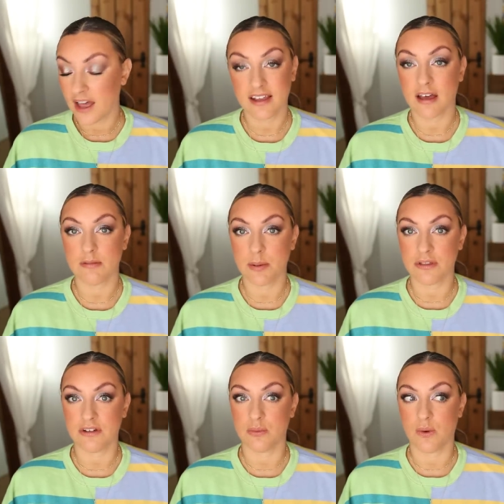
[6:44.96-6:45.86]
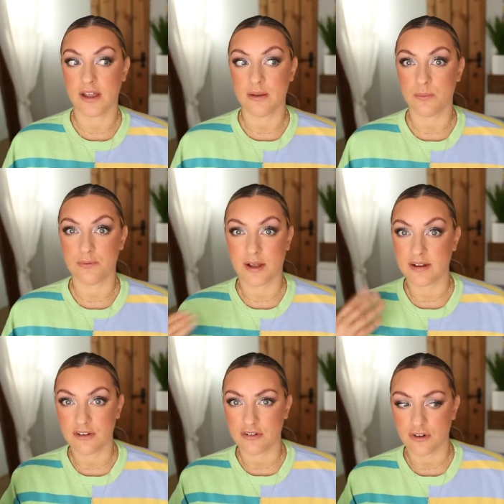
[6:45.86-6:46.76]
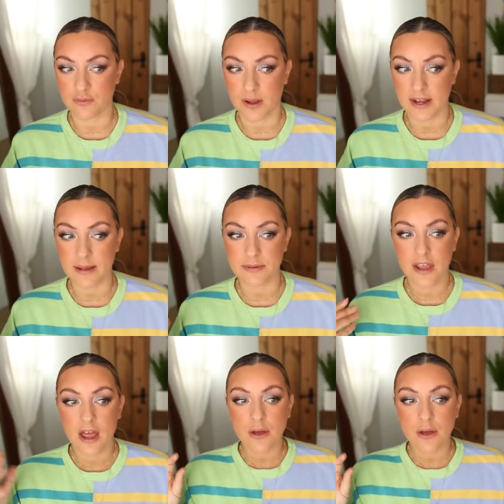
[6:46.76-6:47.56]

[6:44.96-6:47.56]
I can't bother to wipe foundation off my lips.